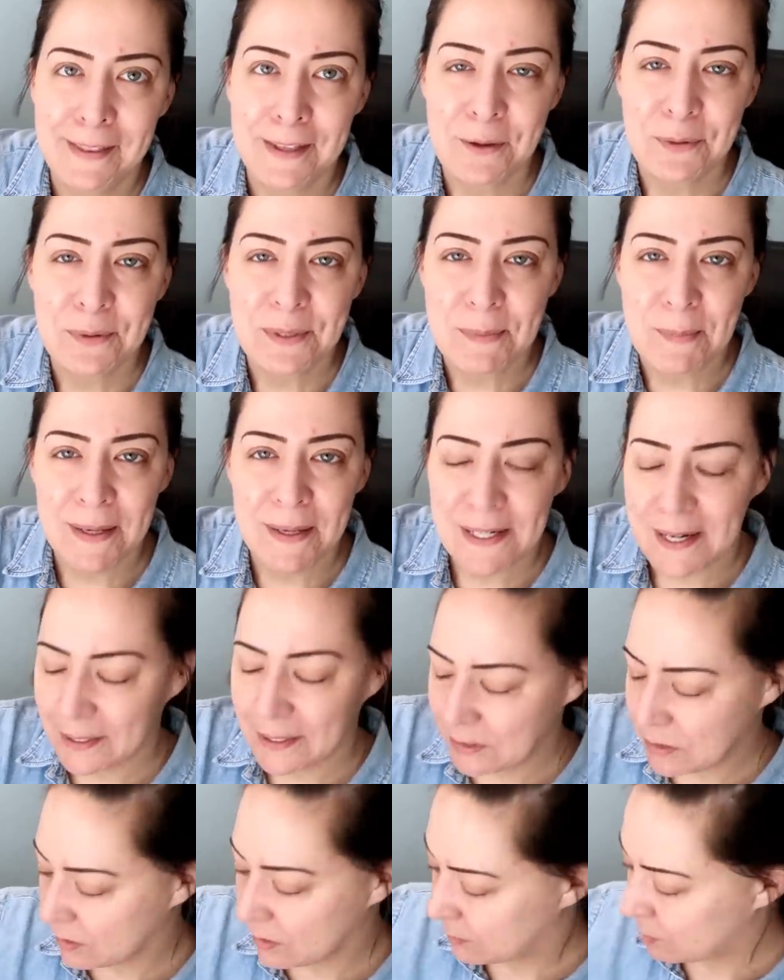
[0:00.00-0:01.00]
That was my
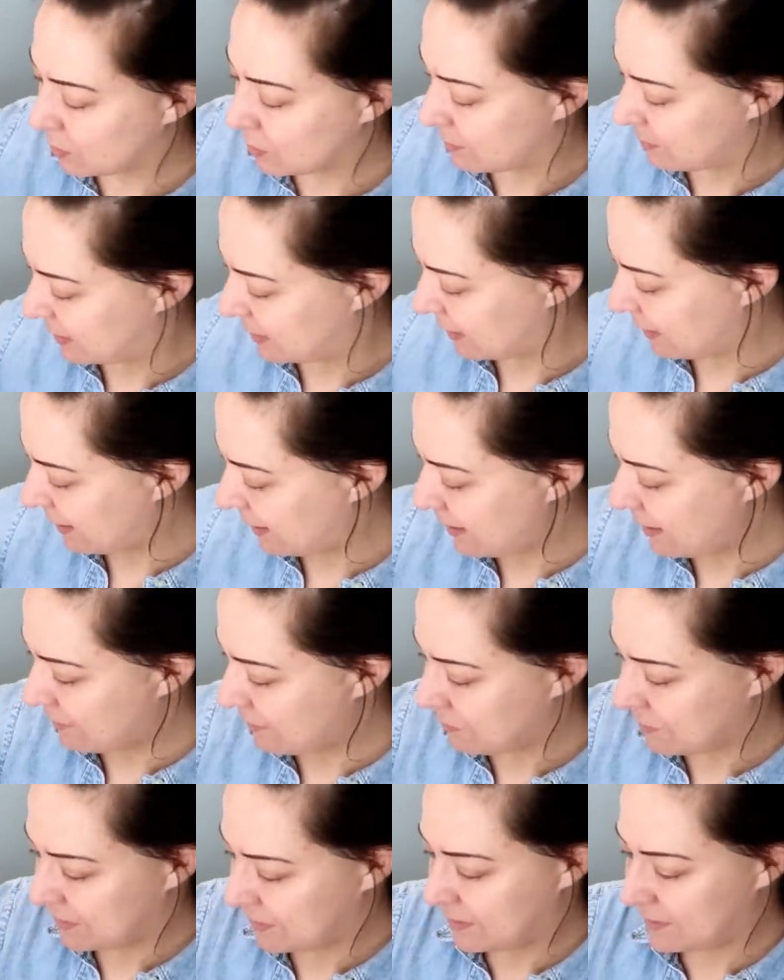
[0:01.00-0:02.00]
doctor's appointment. I
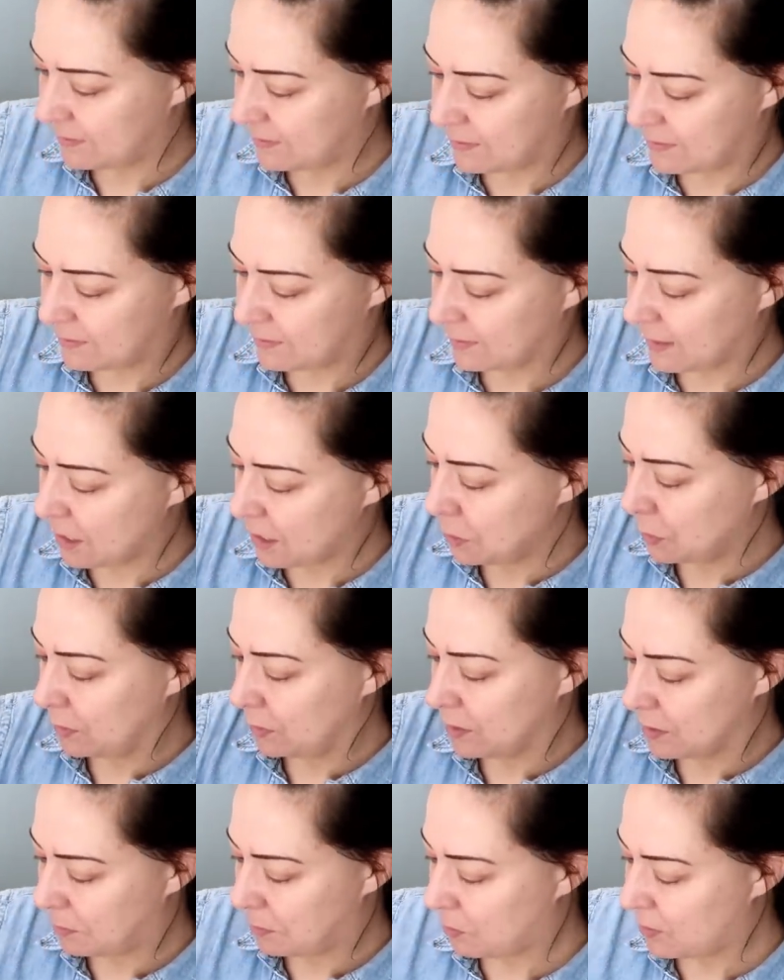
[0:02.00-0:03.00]
have a
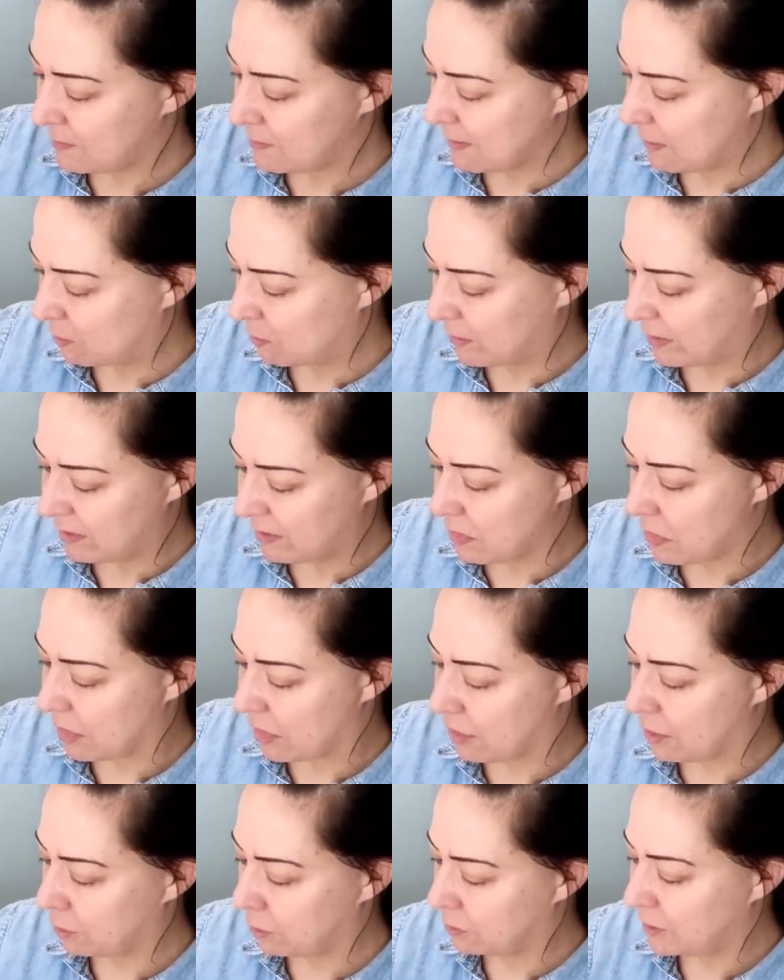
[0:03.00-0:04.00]
scheduled appointment within
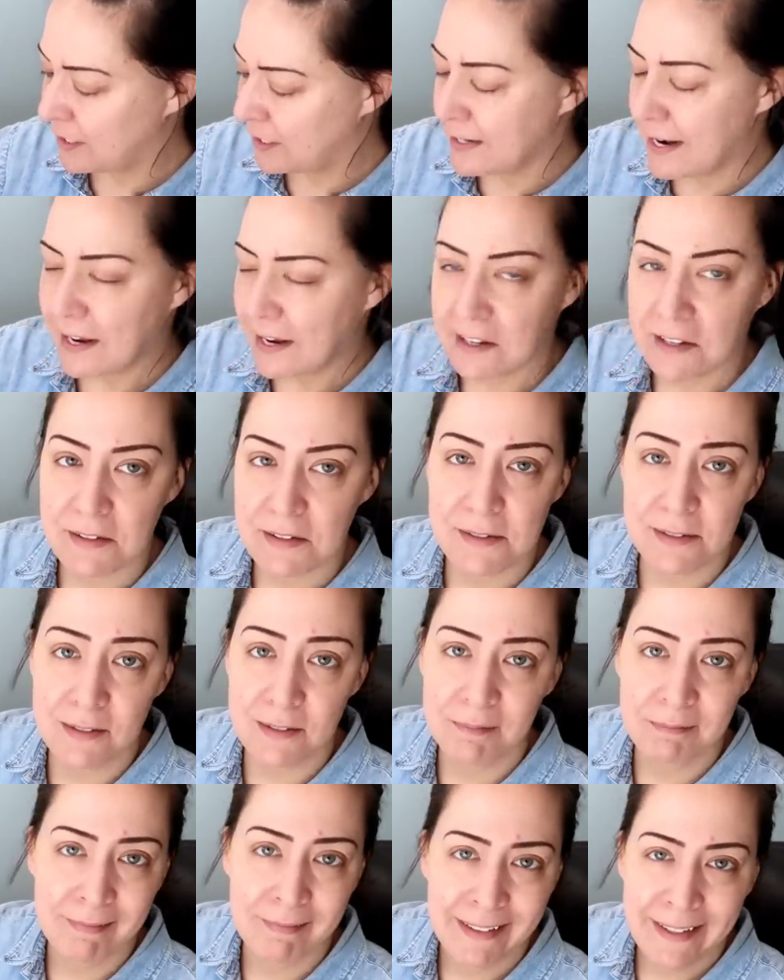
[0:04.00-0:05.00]
thirty
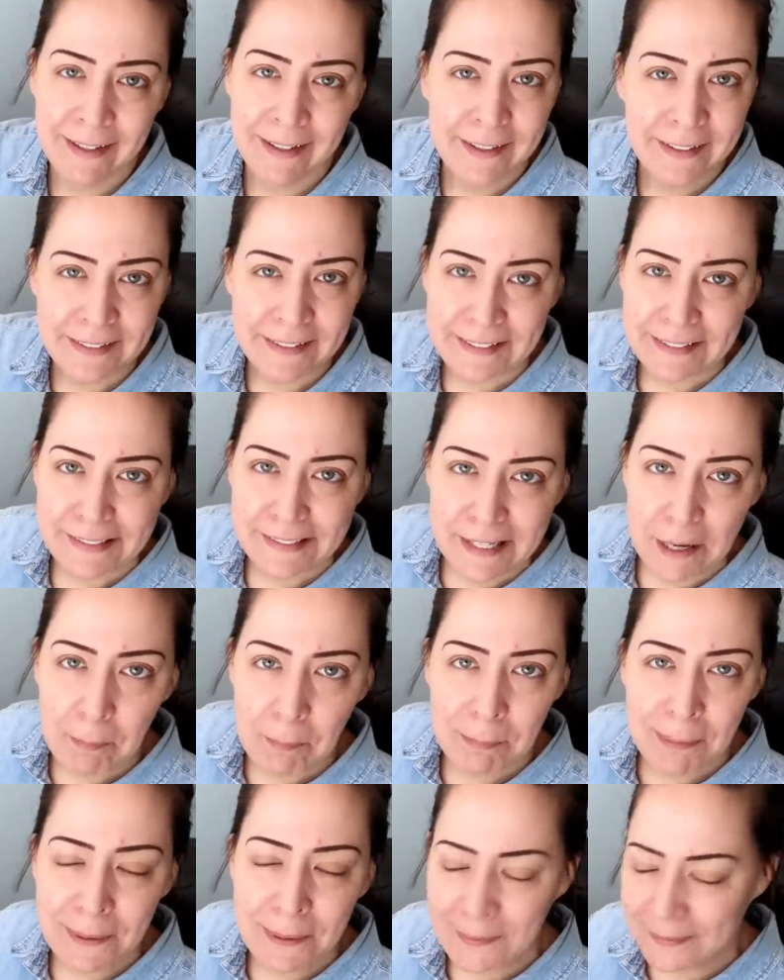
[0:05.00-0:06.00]
days.
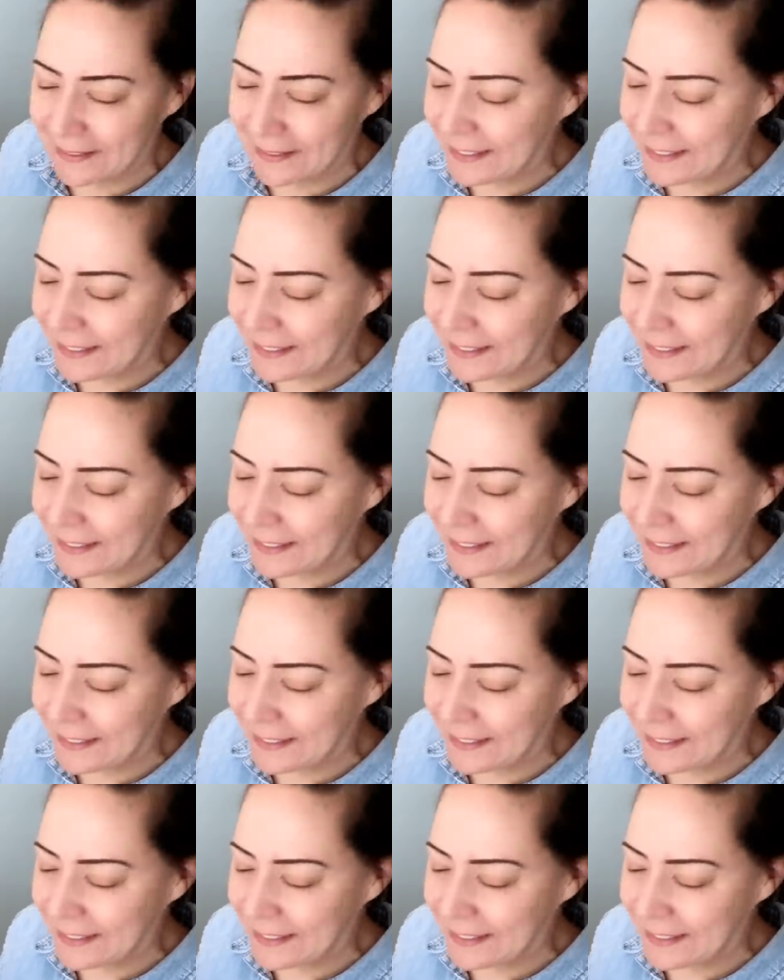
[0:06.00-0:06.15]
Yep.